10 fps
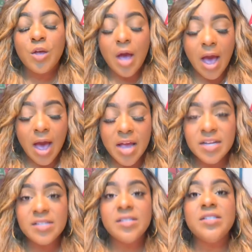
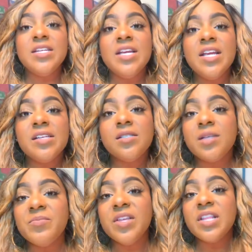Honesty is
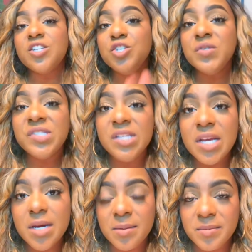something that you
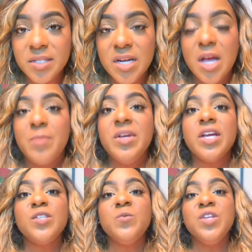skipped,
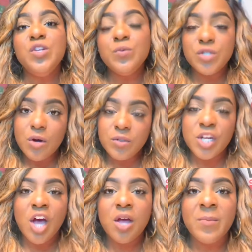because when you don't
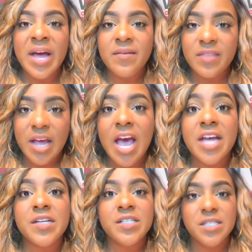talk about the
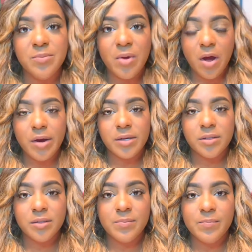honesty
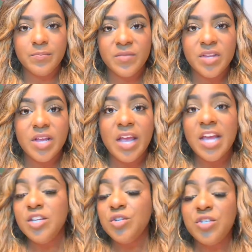part,
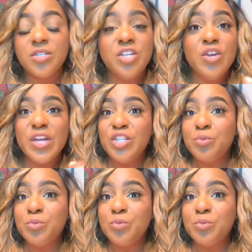and you just get your